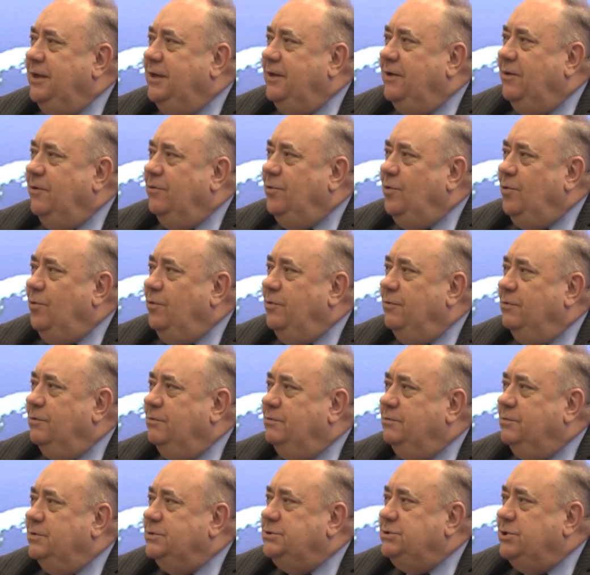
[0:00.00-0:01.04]
although
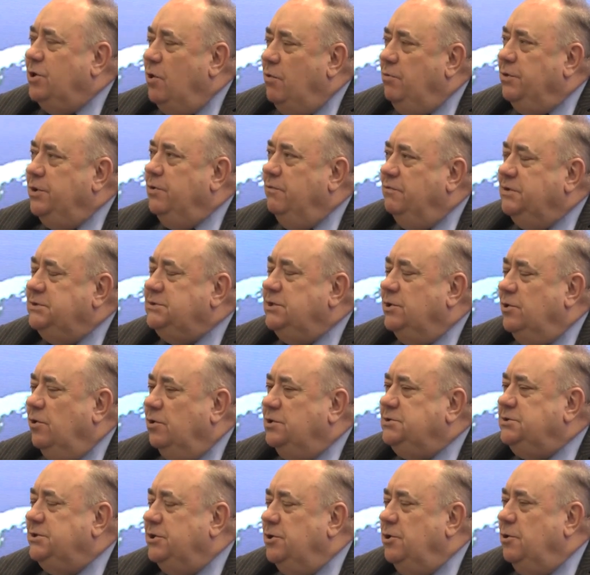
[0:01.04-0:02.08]
Scotland obviously
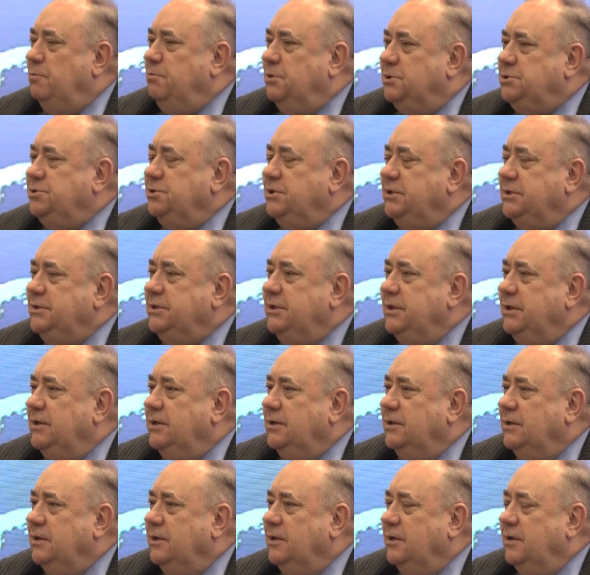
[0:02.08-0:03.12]
lost an opportunity,
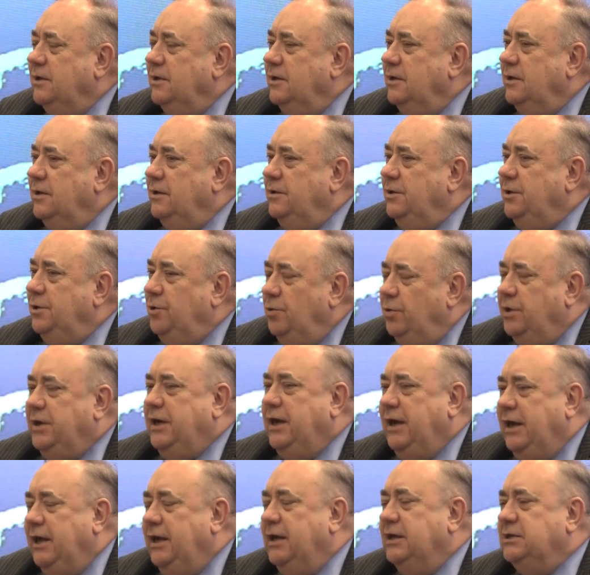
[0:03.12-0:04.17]
the
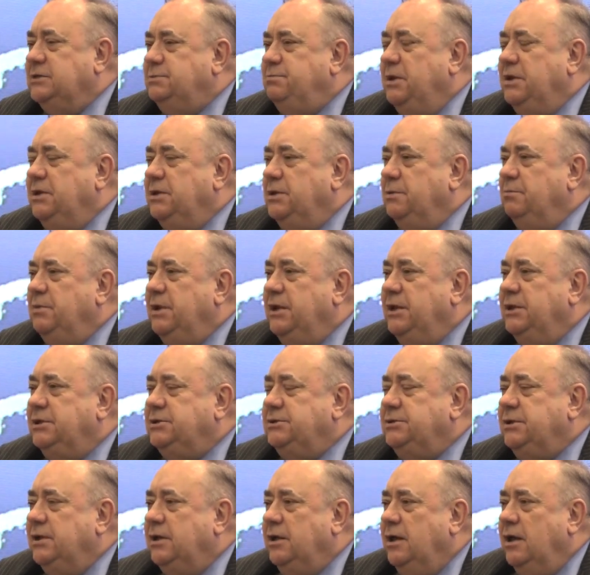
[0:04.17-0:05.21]
UK has been
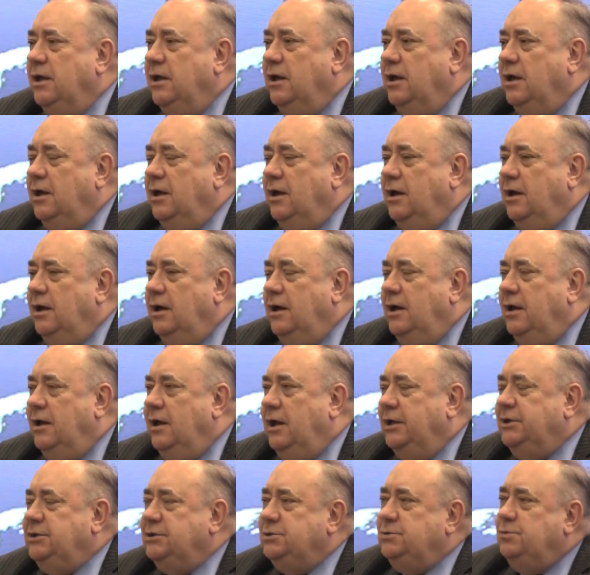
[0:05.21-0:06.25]
diminished.
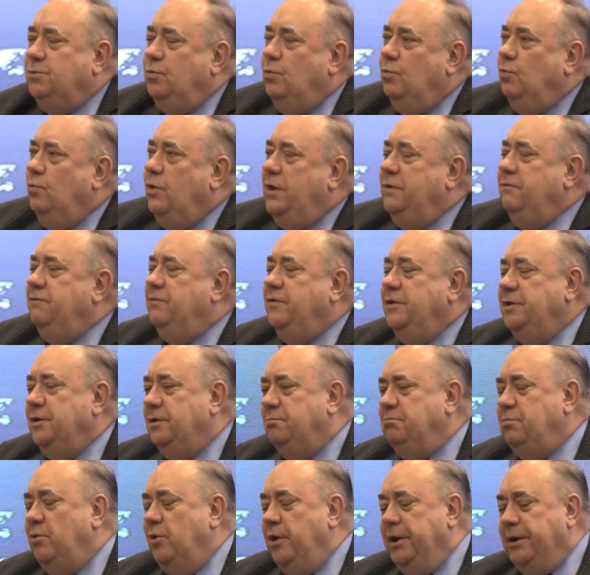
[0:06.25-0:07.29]
And just one further
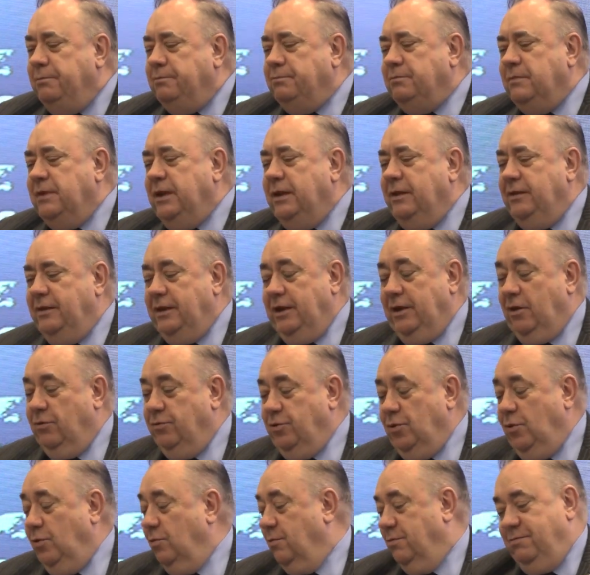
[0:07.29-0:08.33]
point.
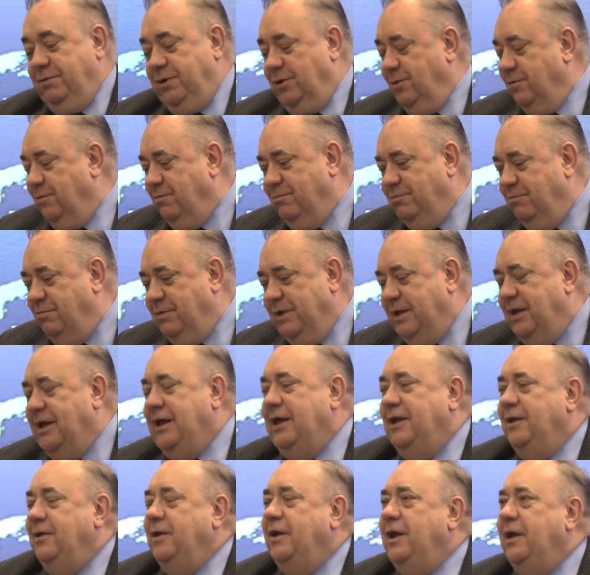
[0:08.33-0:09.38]
Although,
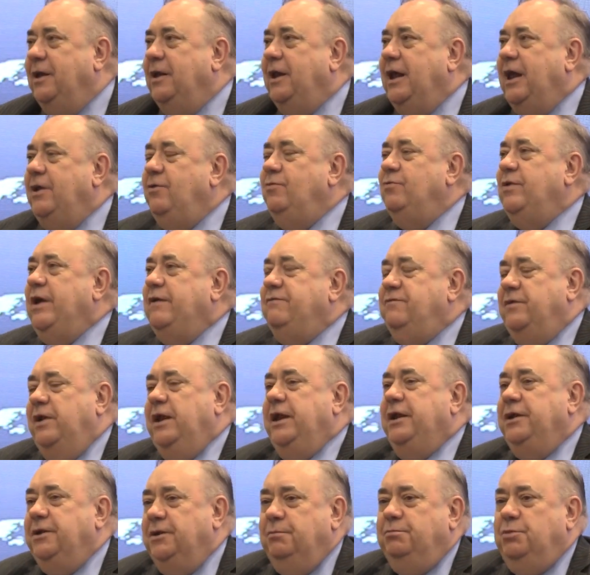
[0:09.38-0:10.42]
in
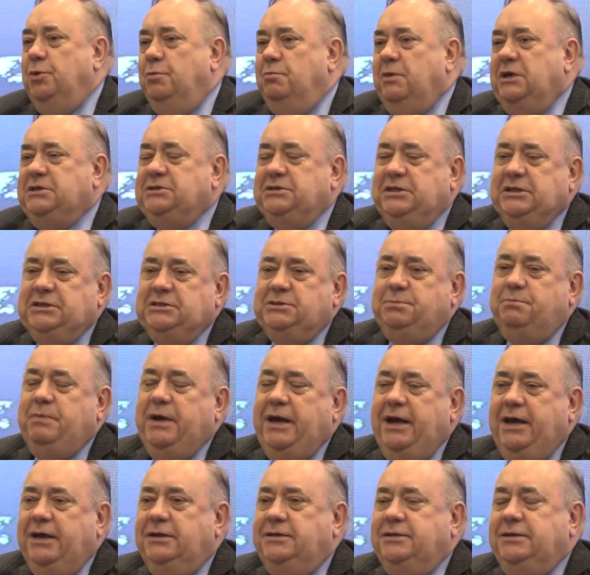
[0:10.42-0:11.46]
referendum, you must
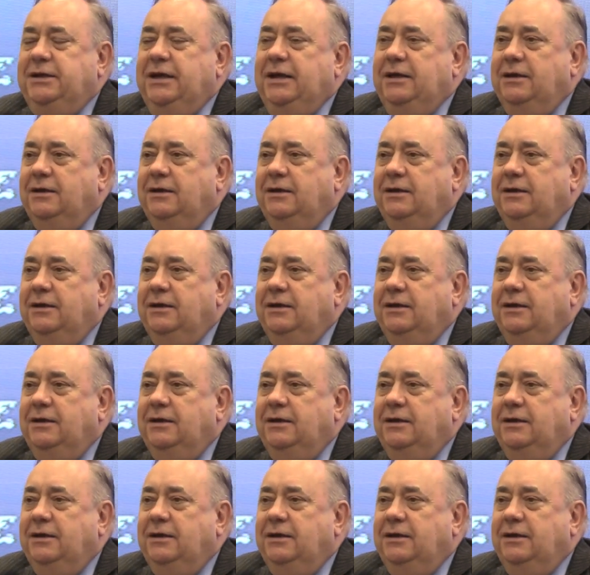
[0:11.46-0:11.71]
expect